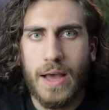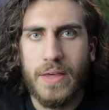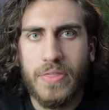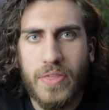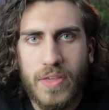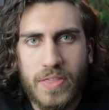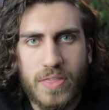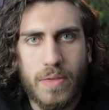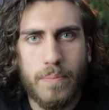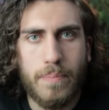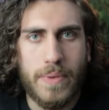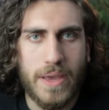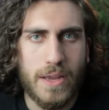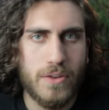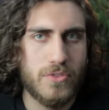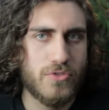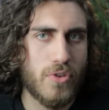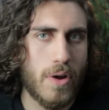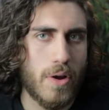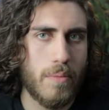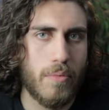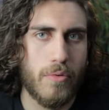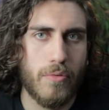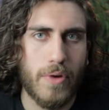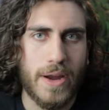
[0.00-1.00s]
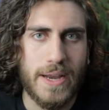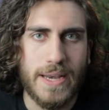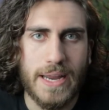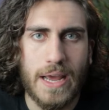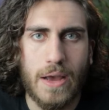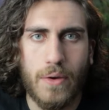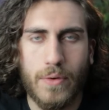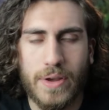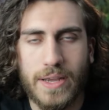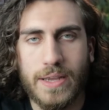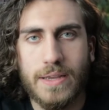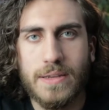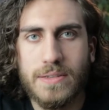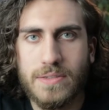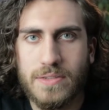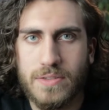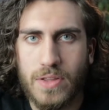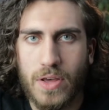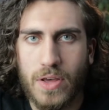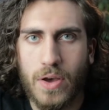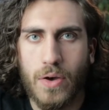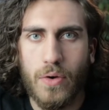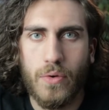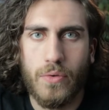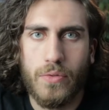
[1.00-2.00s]
I think the big trouble right now is
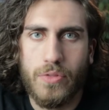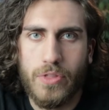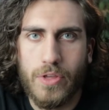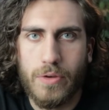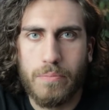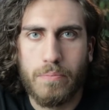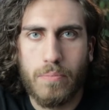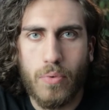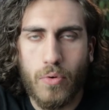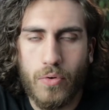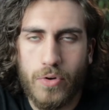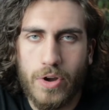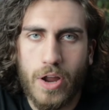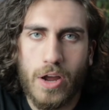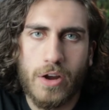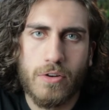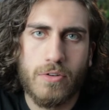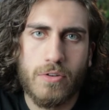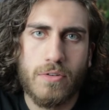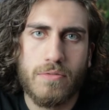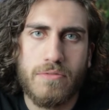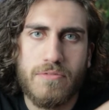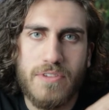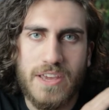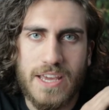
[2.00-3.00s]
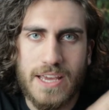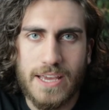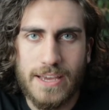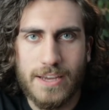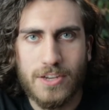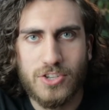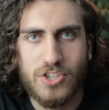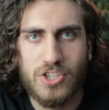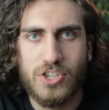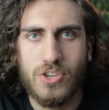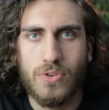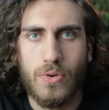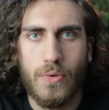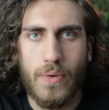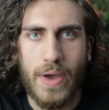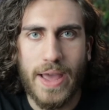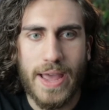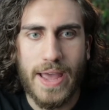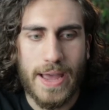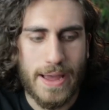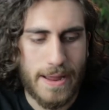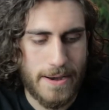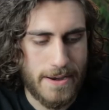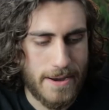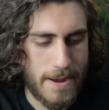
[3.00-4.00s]
though the pornography issue.
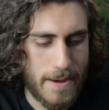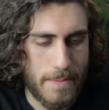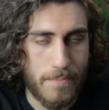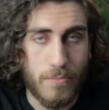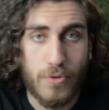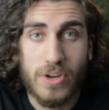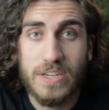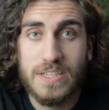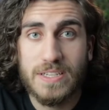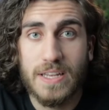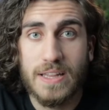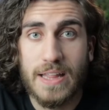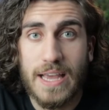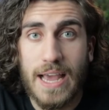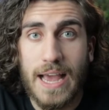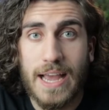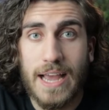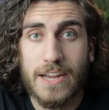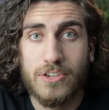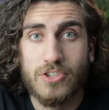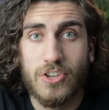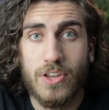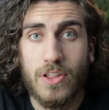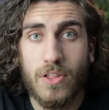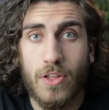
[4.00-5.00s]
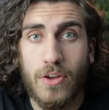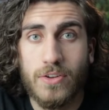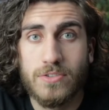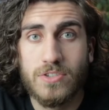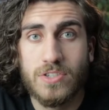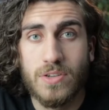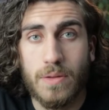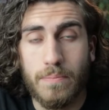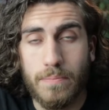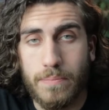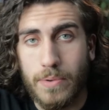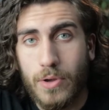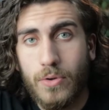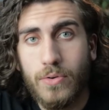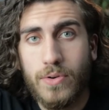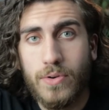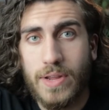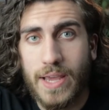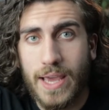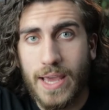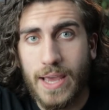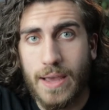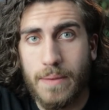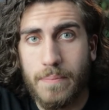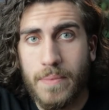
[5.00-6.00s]
And um, recently I actually launched a boot
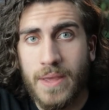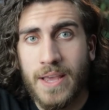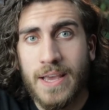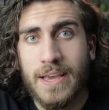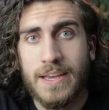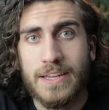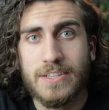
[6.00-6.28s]
camp.